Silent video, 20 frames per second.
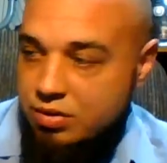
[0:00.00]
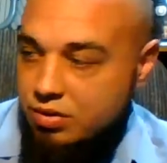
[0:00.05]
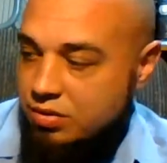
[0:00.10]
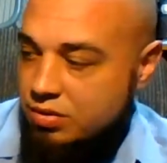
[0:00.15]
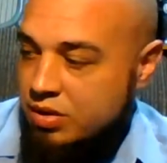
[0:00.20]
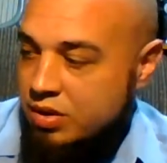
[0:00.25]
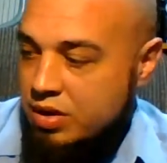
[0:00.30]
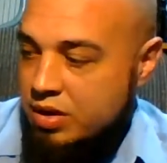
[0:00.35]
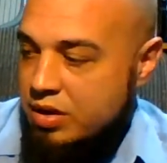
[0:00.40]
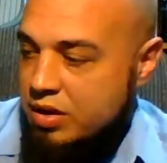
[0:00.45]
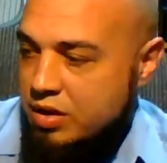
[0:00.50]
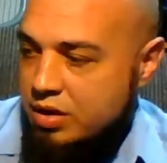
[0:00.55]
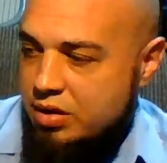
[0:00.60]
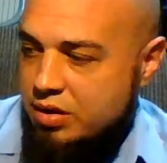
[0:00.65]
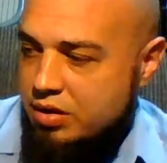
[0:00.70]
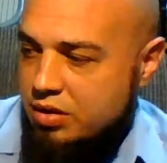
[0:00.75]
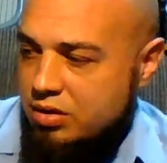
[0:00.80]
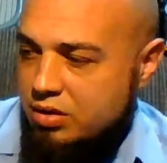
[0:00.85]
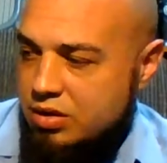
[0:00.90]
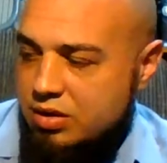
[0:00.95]
Or
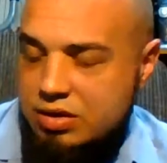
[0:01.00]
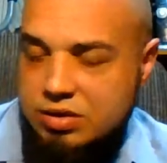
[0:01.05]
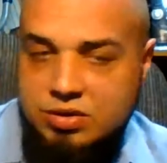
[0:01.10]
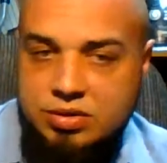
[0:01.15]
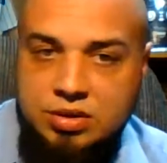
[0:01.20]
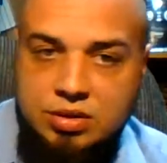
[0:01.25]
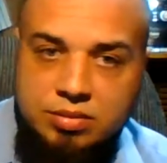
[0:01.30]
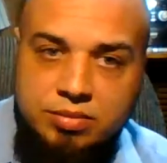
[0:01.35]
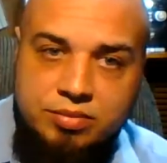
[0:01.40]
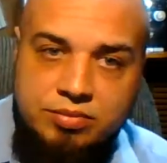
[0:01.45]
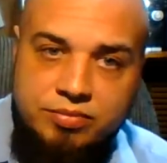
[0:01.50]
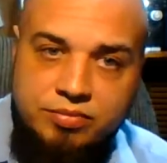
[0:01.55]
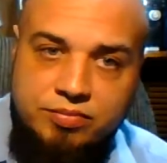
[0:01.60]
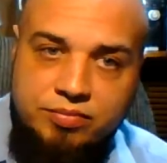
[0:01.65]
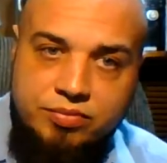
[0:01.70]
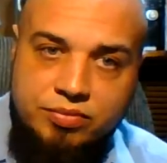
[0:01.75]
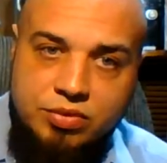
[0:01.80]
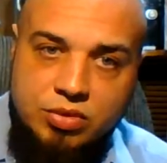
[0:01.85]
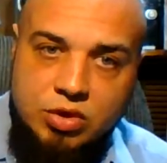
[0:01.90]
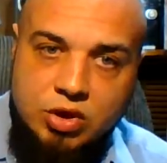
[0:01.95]
listen,
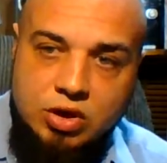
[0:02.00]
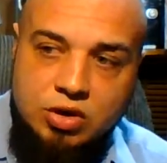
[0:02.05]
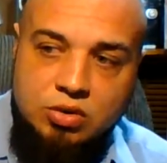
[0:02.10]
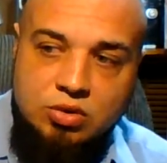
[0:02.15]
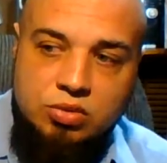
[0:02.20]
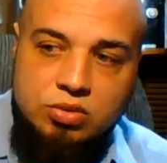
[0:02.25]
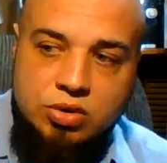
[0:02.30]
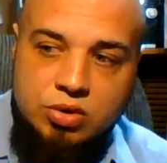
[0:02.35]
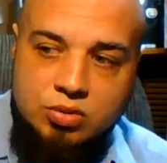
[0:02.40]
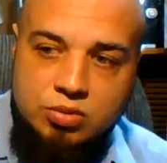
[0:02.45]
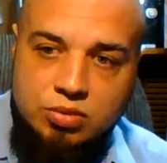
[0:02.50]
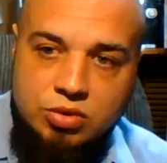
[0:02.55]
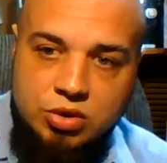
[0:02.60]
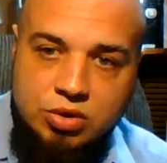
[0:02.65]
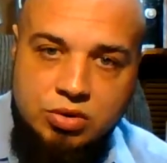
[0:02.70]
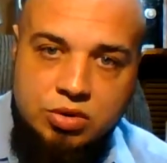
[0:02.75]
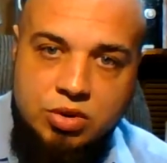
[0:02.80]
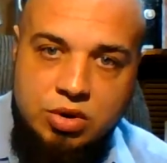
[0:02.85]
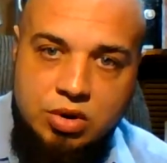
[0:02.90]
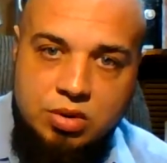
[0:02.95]
you don't
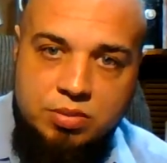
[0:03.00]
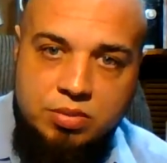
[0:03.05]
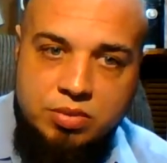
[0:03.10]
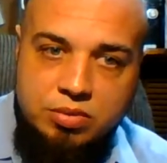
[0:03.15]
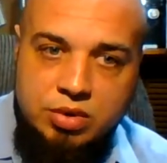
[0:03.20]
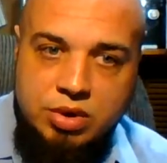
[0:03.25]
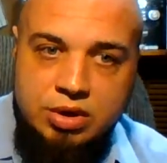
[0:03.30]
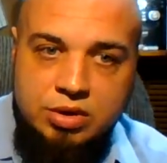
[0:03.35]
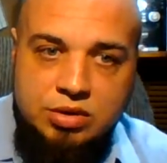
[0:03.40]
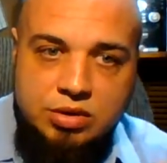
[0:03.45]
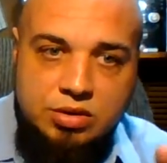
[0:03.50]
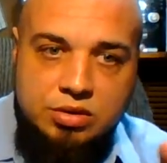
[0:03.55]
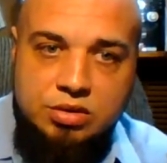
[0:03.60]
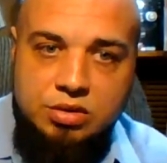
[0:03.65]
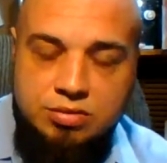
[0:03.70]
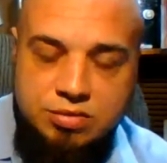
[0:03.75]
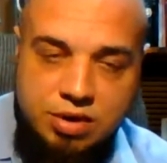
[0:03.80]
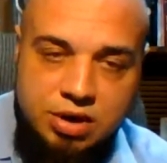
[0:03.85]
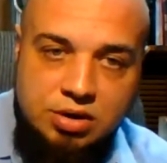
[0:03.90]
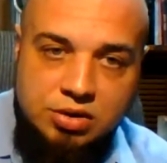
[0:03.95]
know the operations
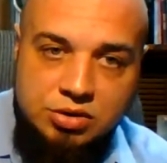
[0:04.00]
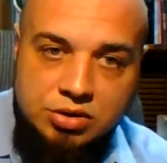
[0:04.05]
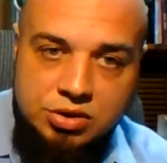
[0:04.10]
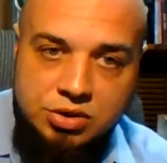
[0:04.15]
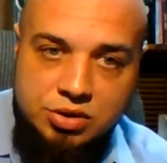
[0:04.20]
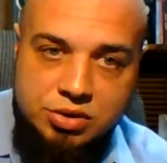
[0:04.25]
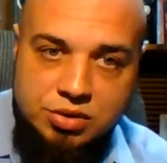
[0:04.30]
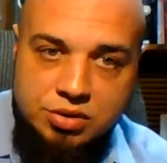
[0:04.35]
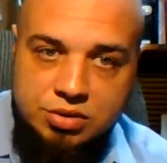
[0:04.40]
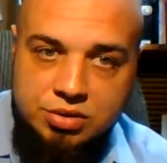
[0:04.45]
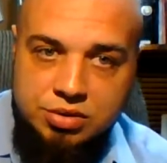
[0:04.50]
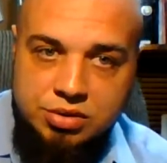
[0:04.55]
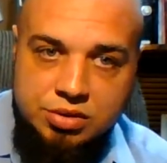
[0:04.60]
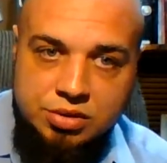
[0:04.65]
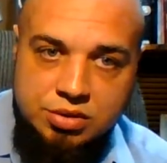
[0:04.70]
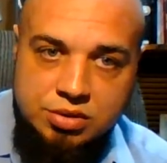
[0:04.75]
of our church.